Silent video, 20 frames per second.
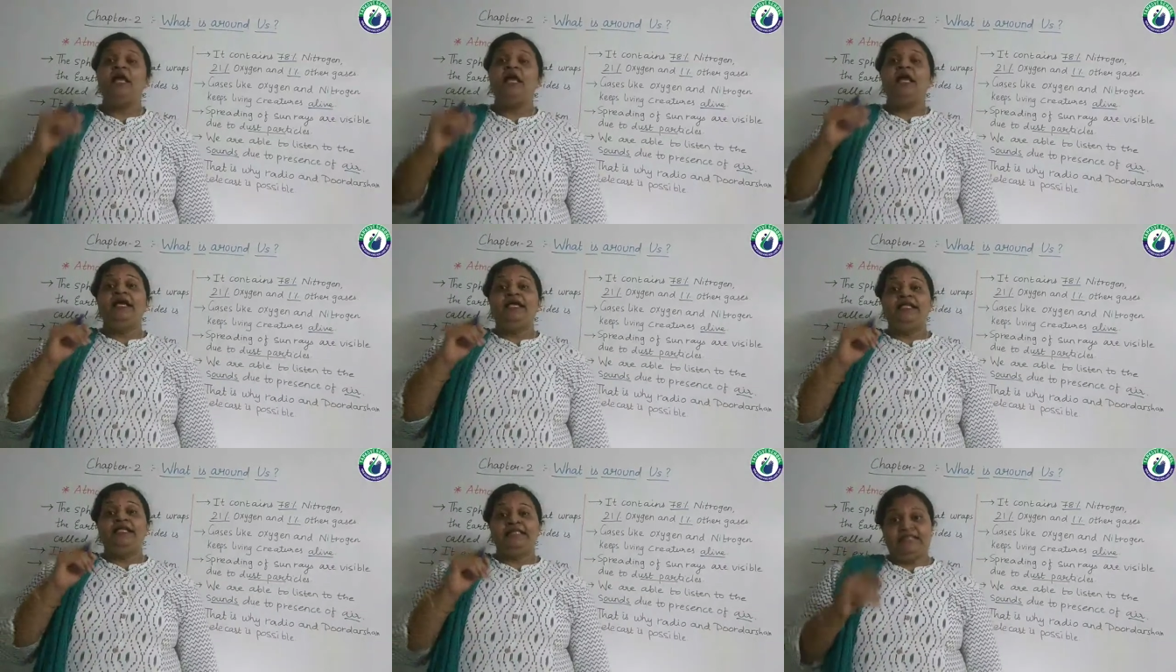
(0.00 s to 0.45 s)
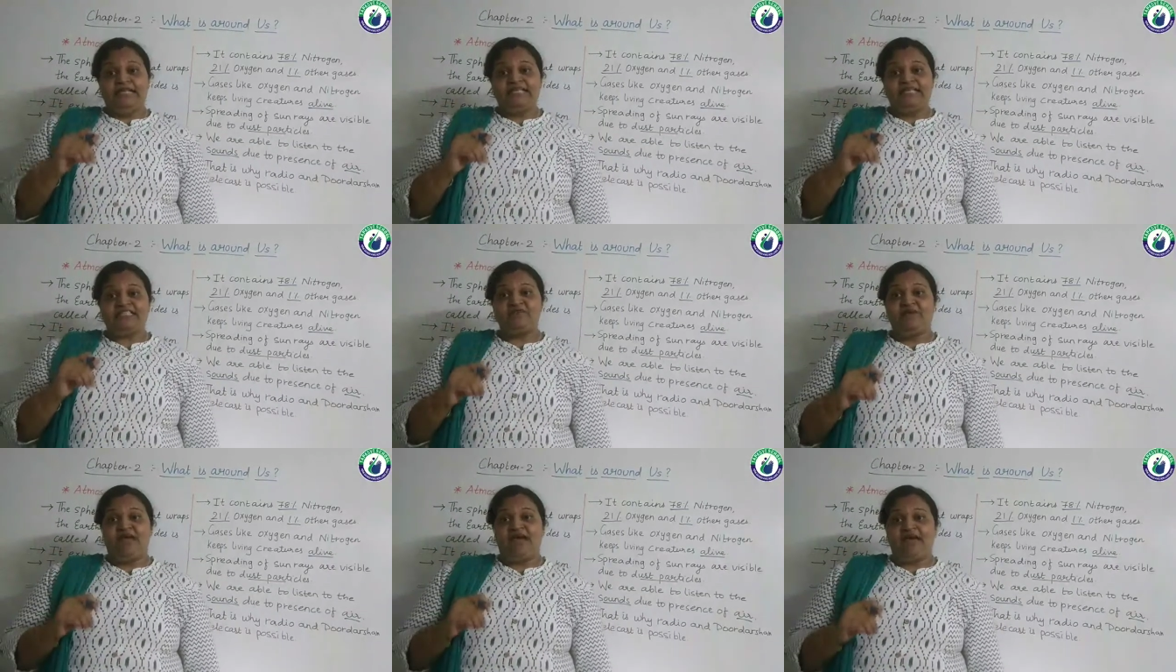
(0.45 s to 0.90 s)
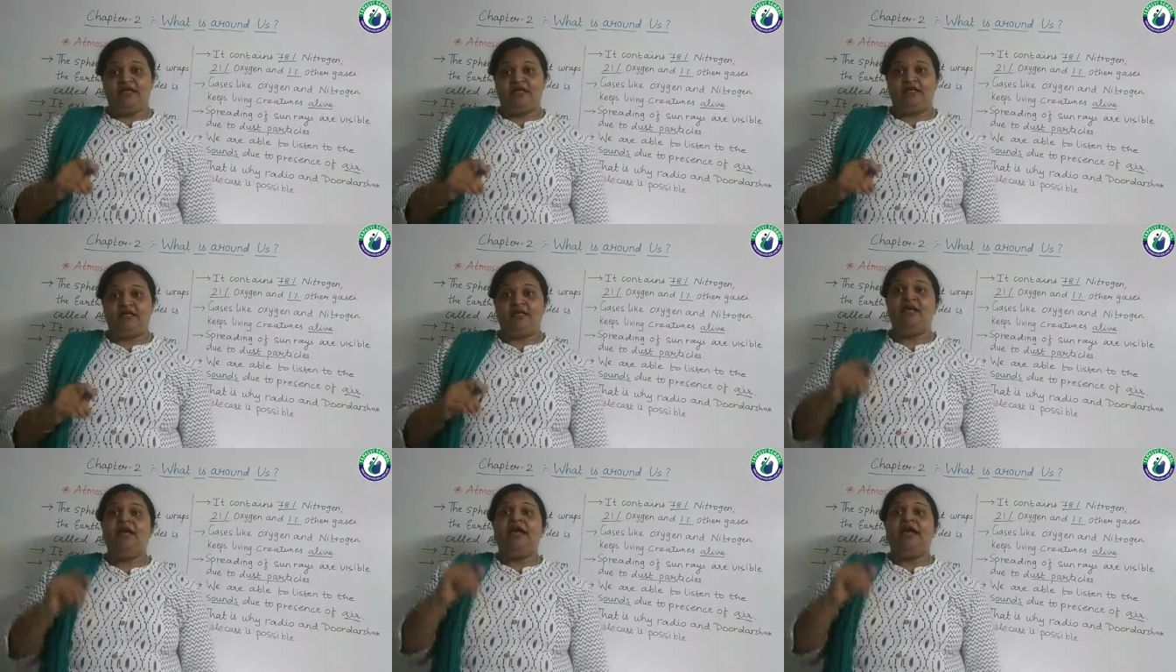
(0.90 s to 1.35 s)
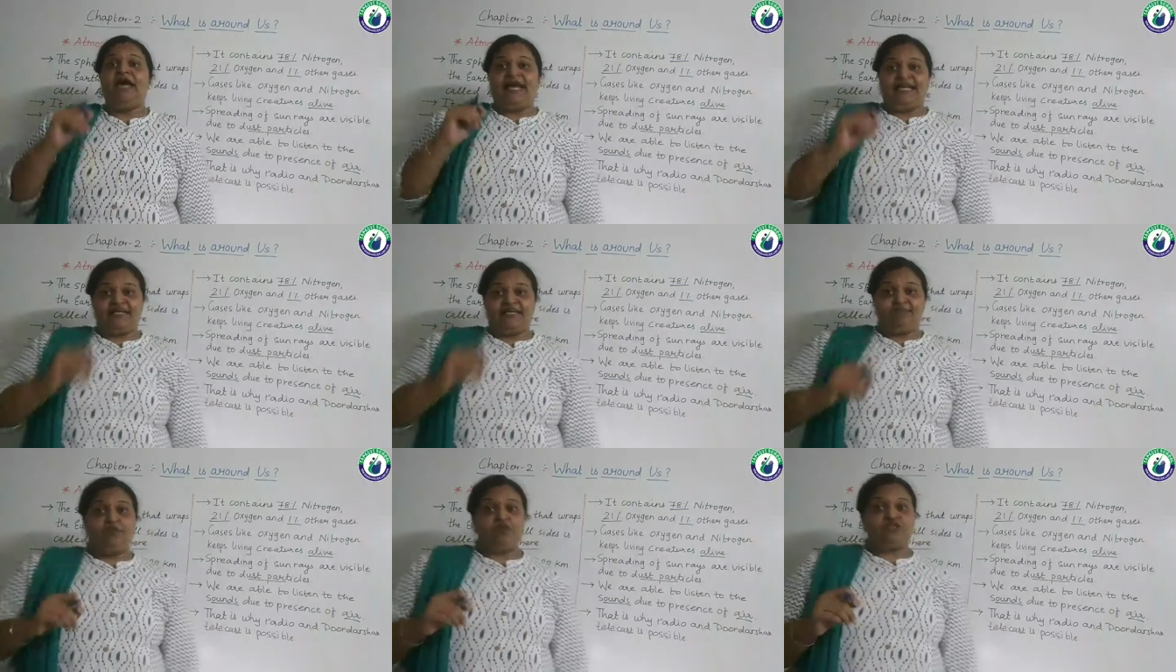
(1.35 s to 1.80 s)
In this manner,
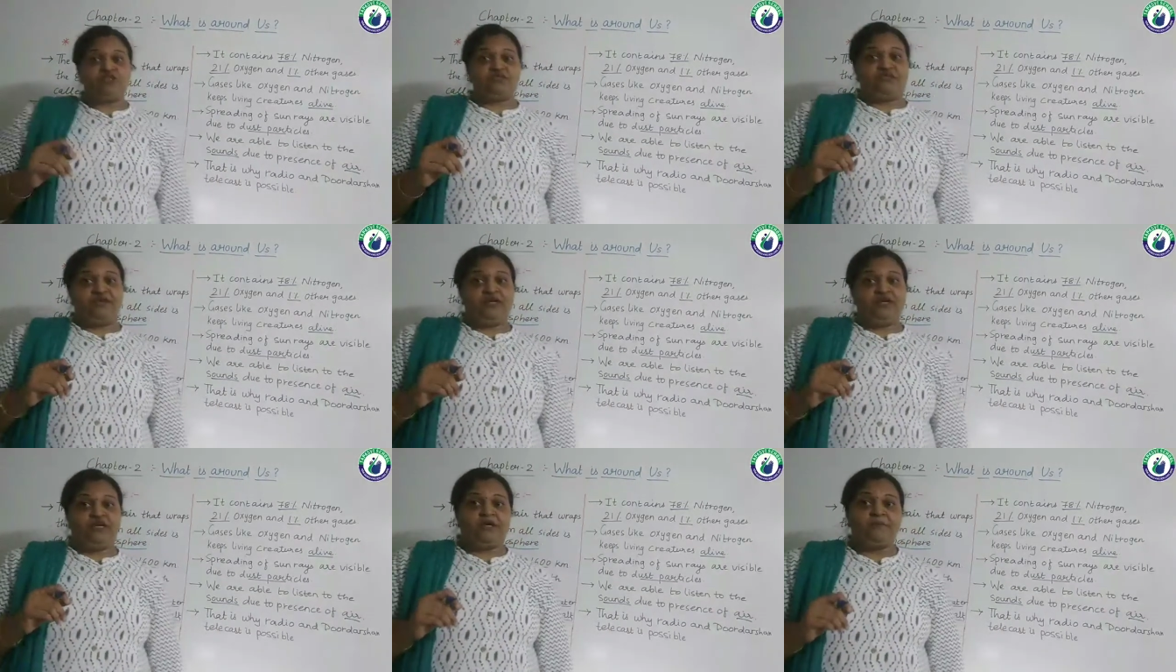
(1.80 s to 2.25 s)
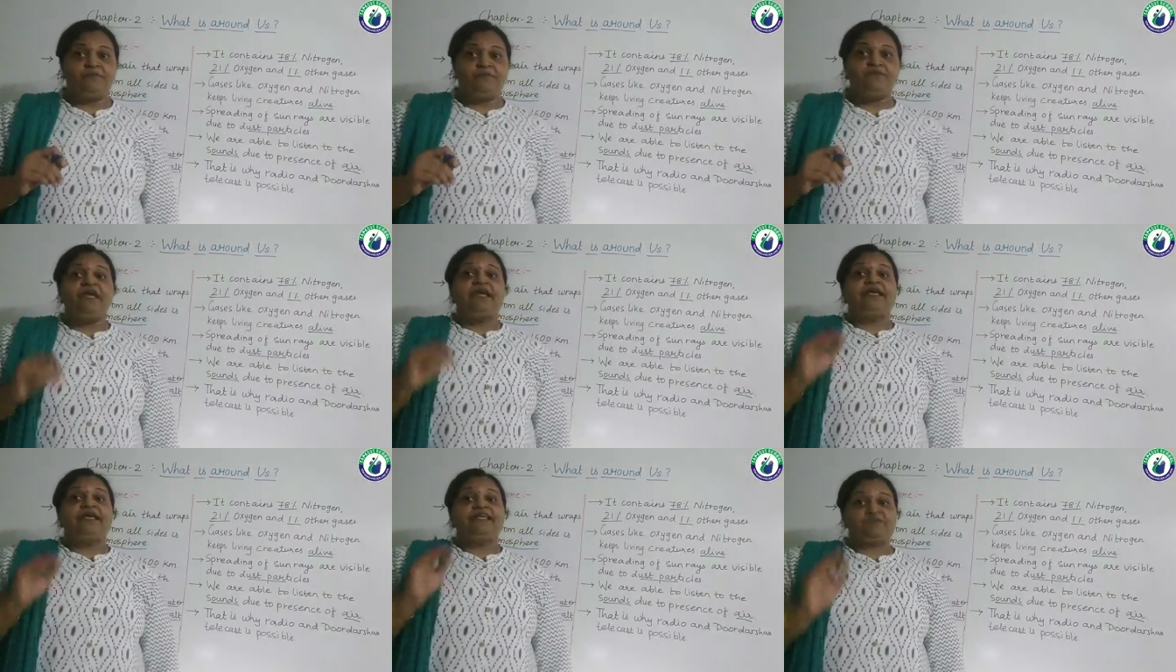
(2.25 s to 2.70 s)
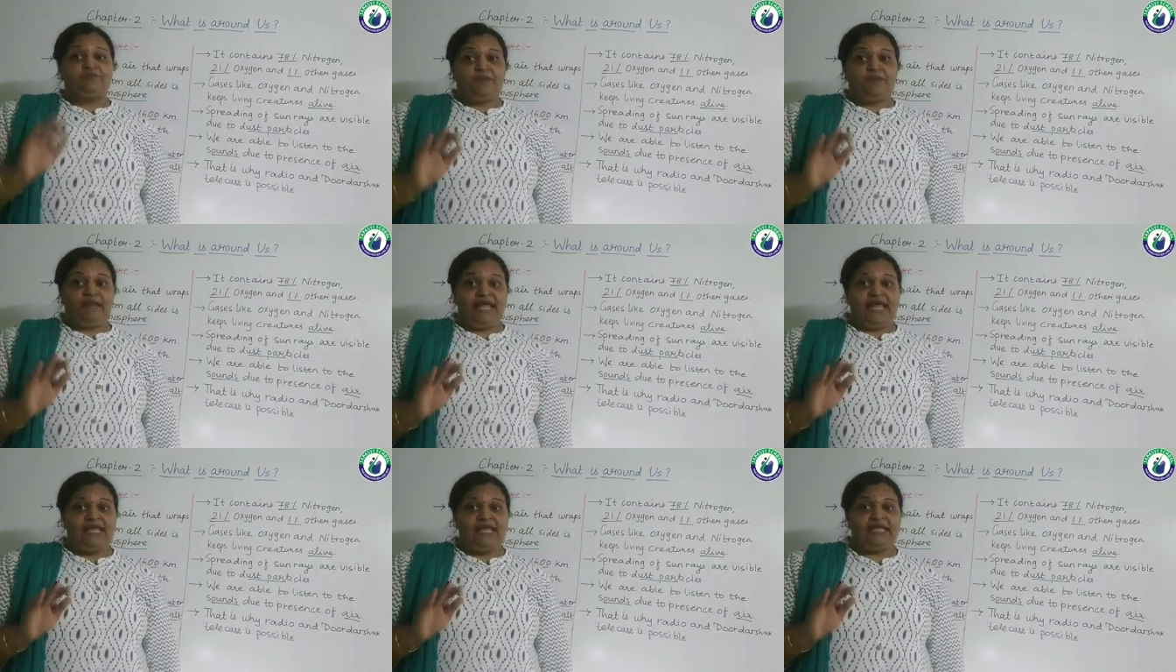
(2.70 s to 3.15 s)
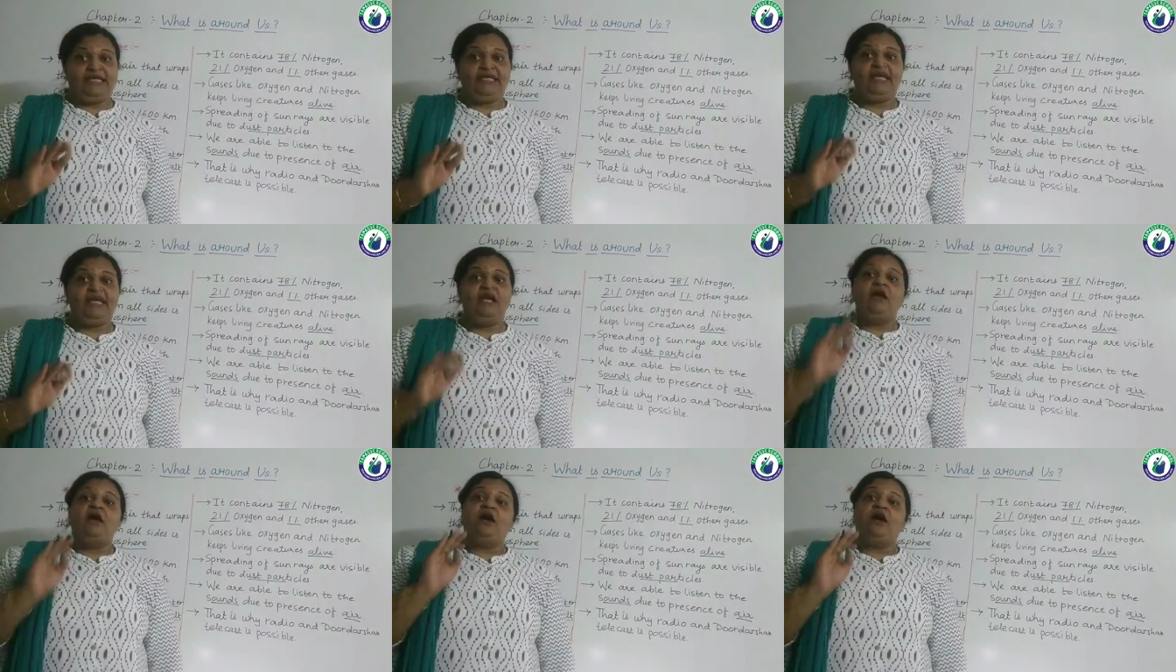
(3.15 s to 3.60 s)
atmosphere is playing
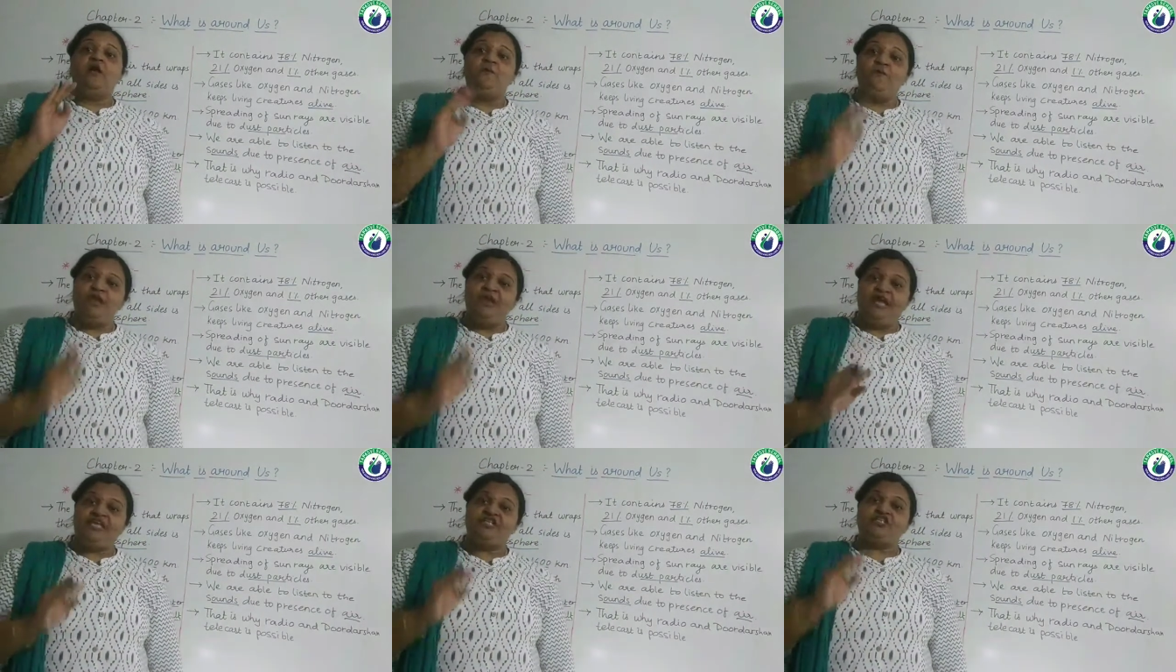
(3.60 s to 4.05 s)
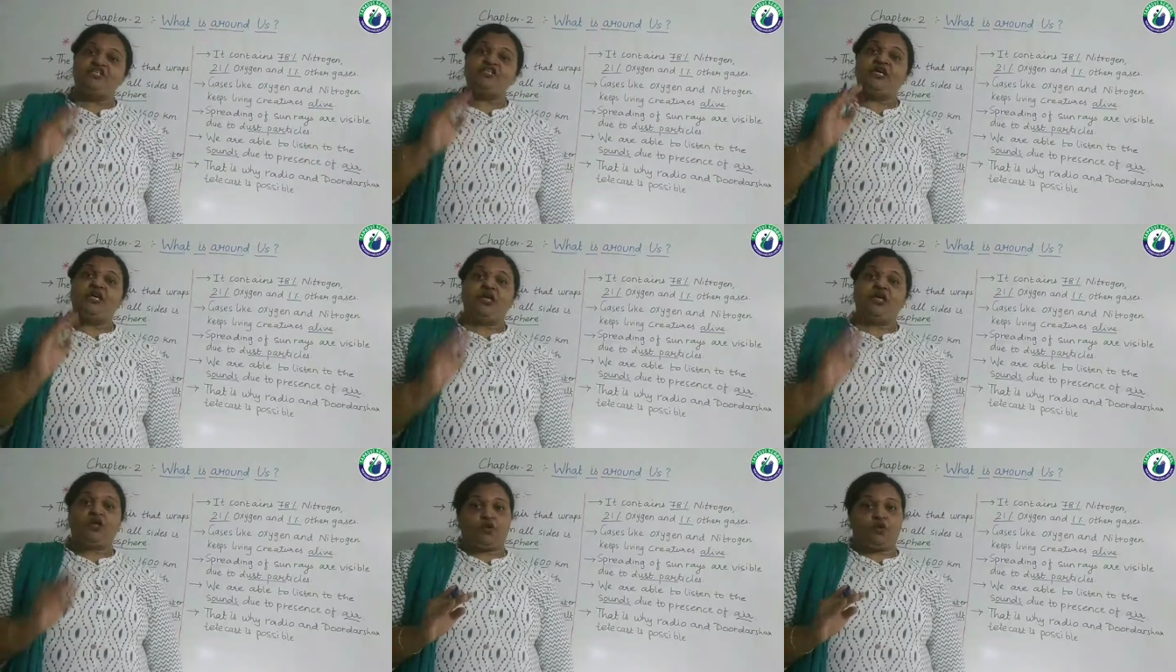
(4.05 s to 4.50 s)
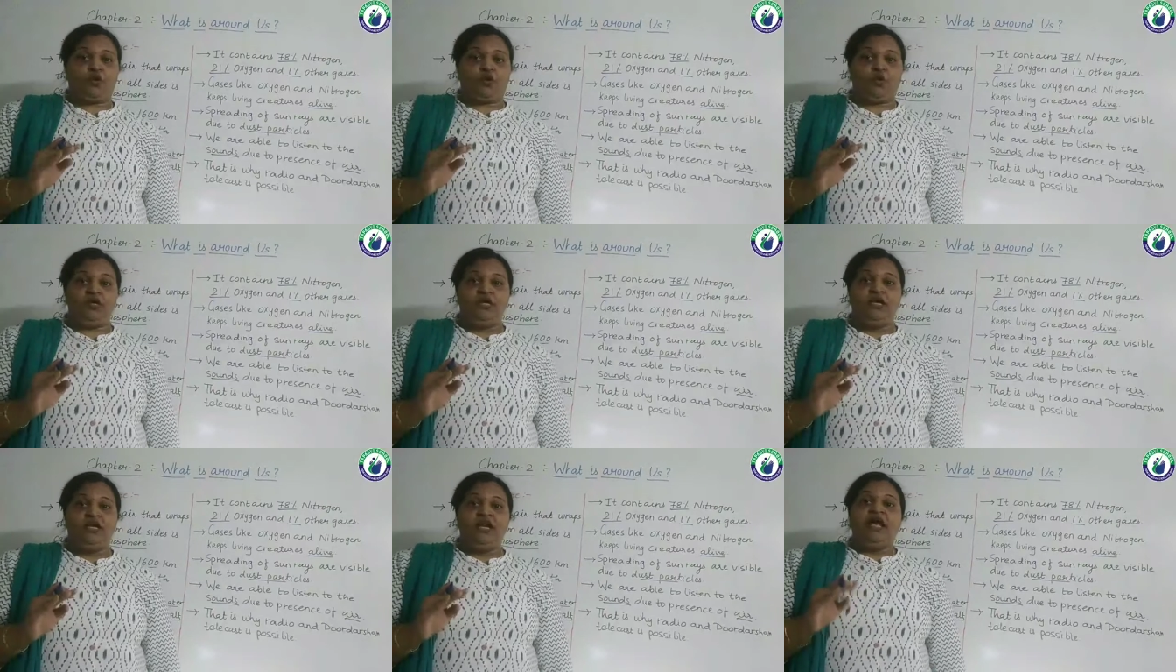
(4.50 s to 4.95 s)
a major role